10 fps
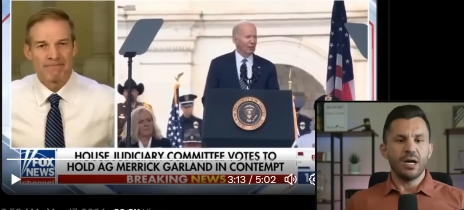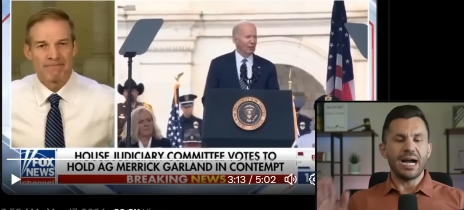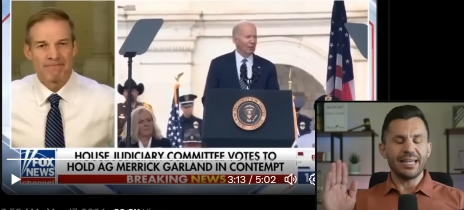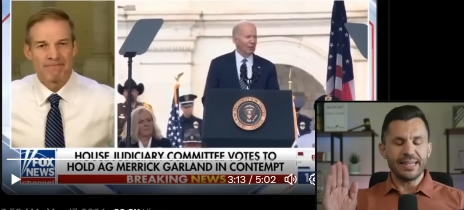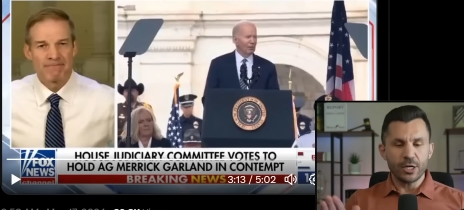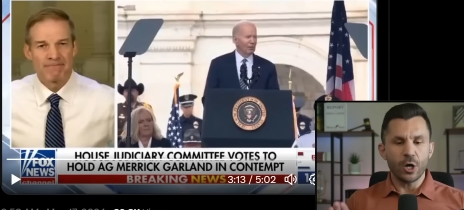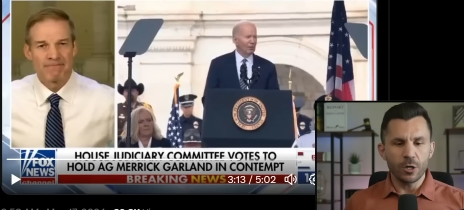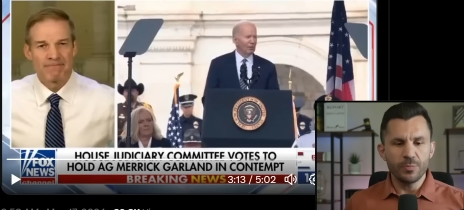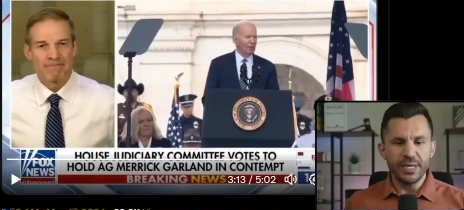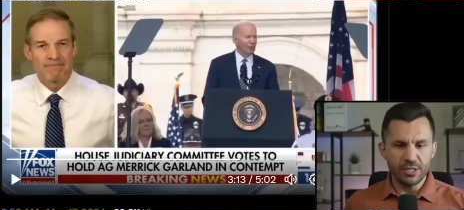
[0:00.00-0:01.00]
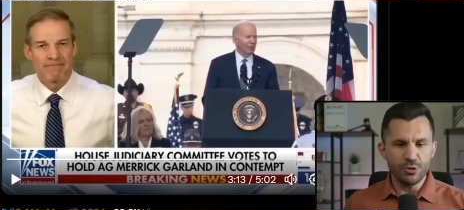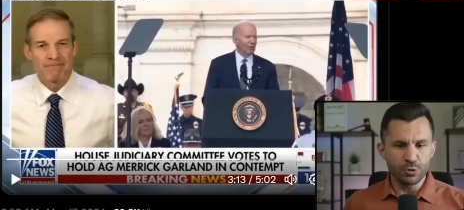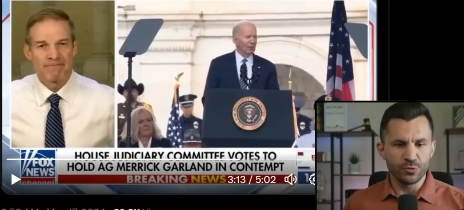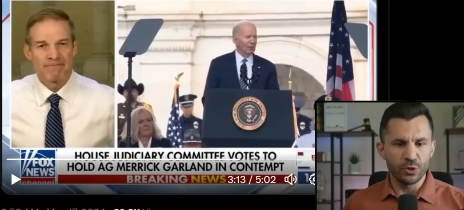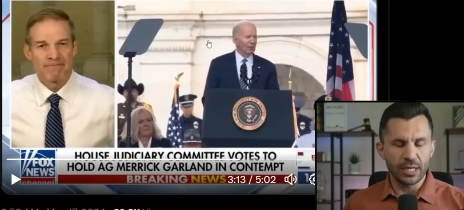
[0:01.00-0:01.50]
Speaker 1: I think, are being
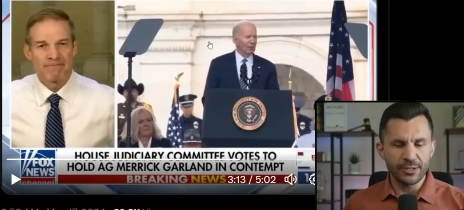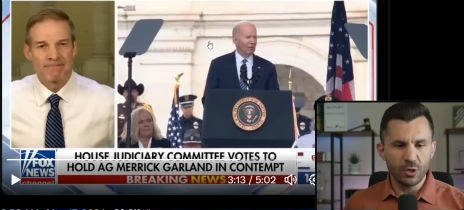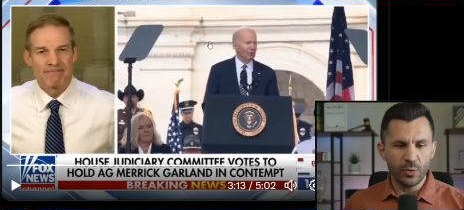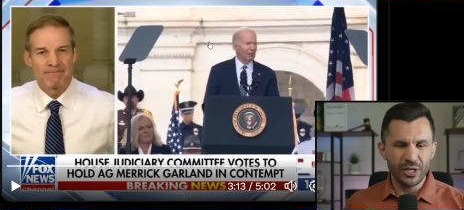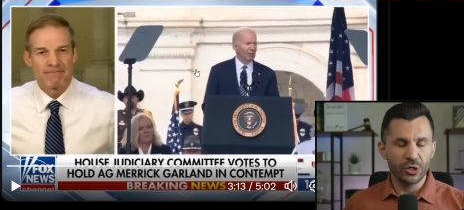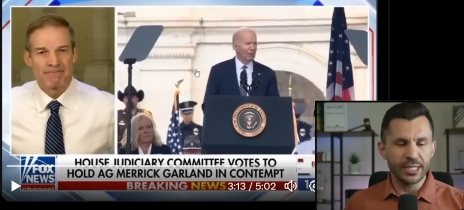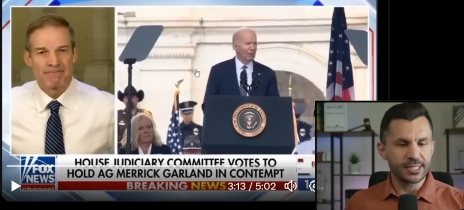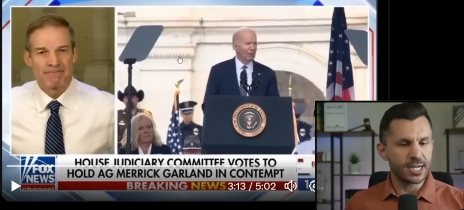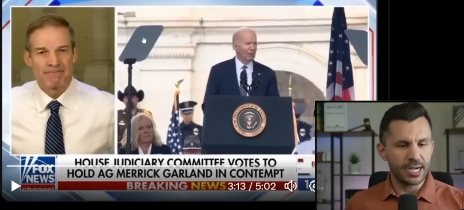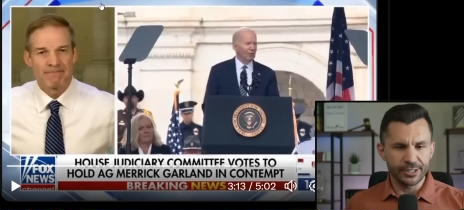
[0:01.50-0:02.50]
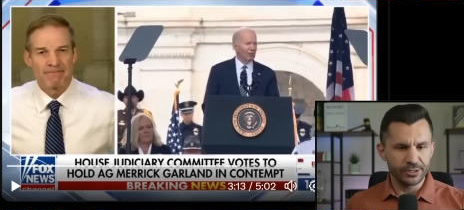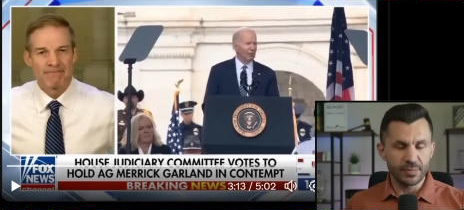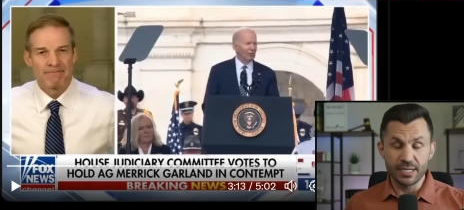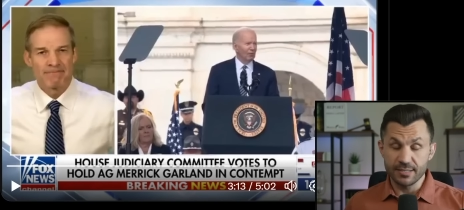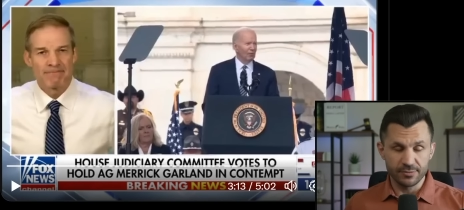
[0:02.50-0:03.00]
useful. I know we all get tired,
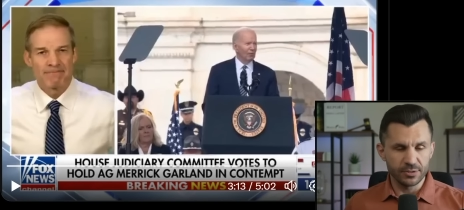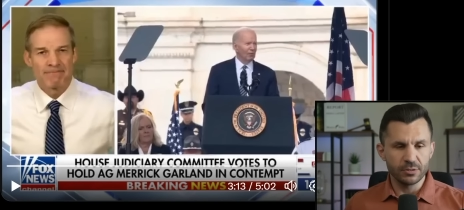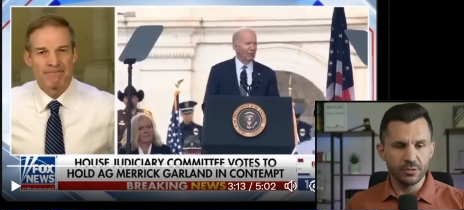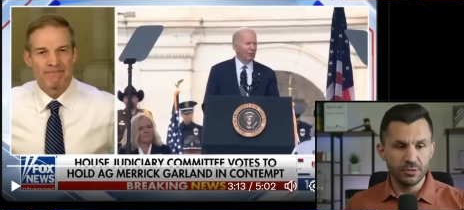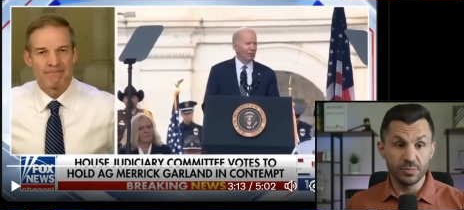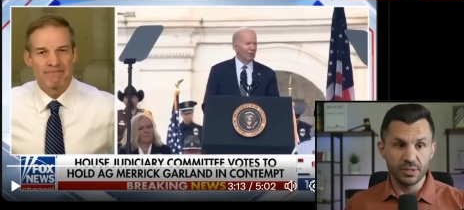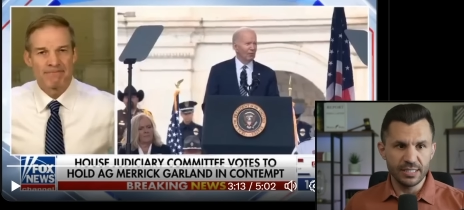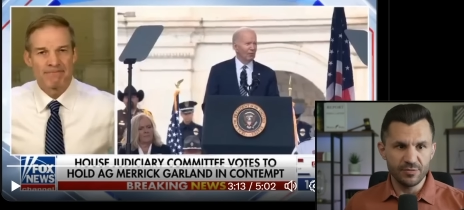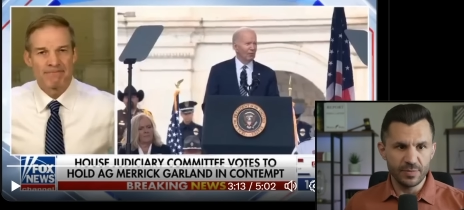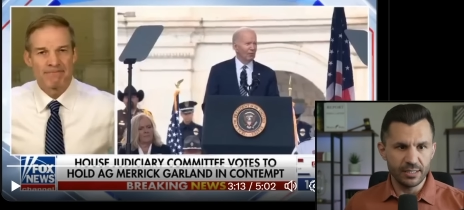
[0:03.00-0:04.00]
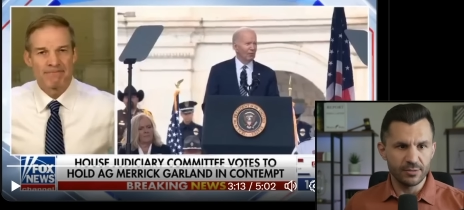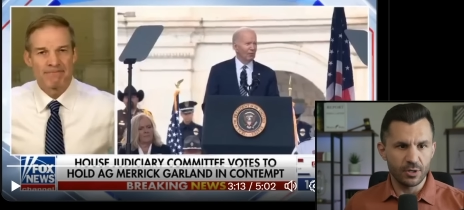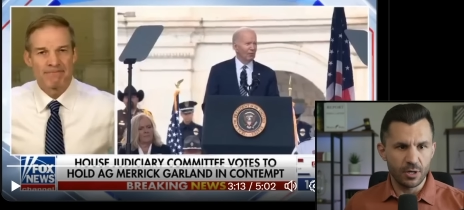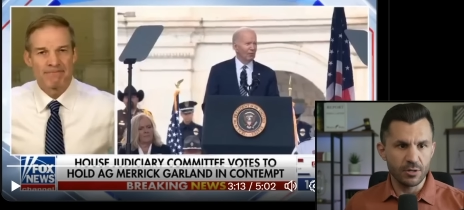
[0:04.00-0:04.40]
myself included, believe me, of all the